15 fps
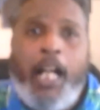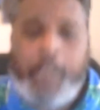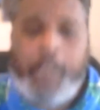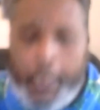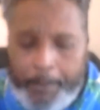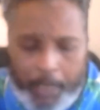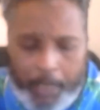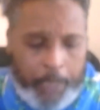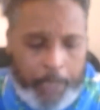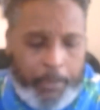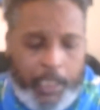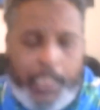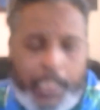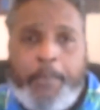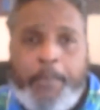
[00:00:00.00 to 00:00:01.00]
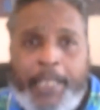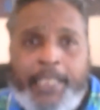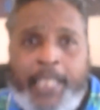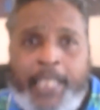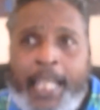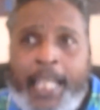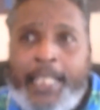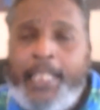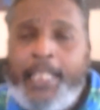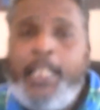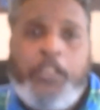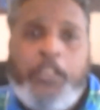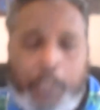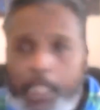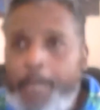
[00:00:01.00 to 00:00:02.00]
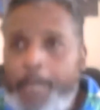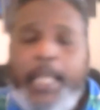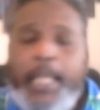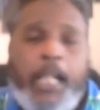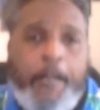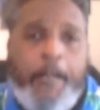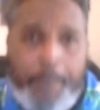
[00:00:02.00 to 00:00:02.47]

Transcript: I'm only looking to make 10. So they made off